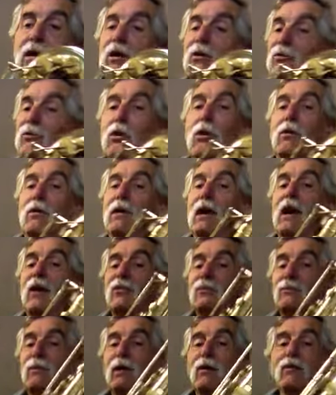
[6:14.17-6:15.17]
So a
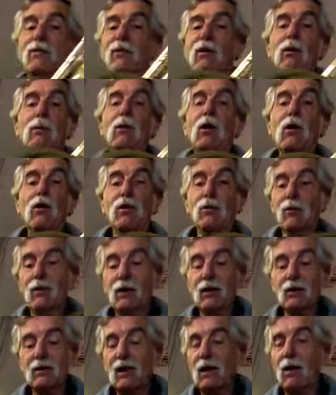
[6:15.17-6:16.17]
nice big firm all the
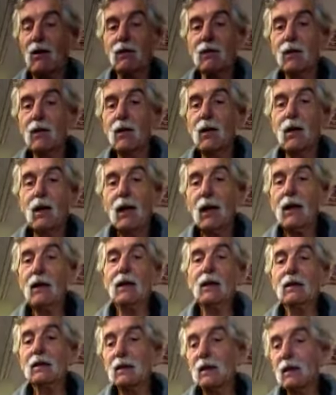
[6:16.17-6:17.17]
way down. And
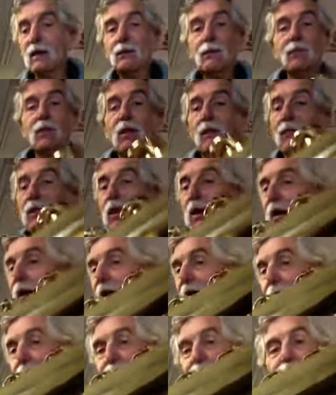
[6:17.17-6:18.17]
again,
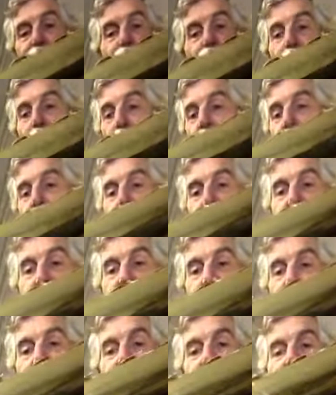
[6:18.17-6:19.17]
these really
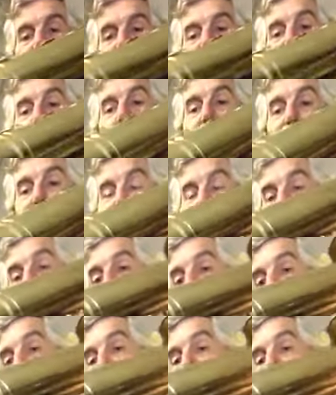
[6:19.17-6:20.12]
tend to get smashed up.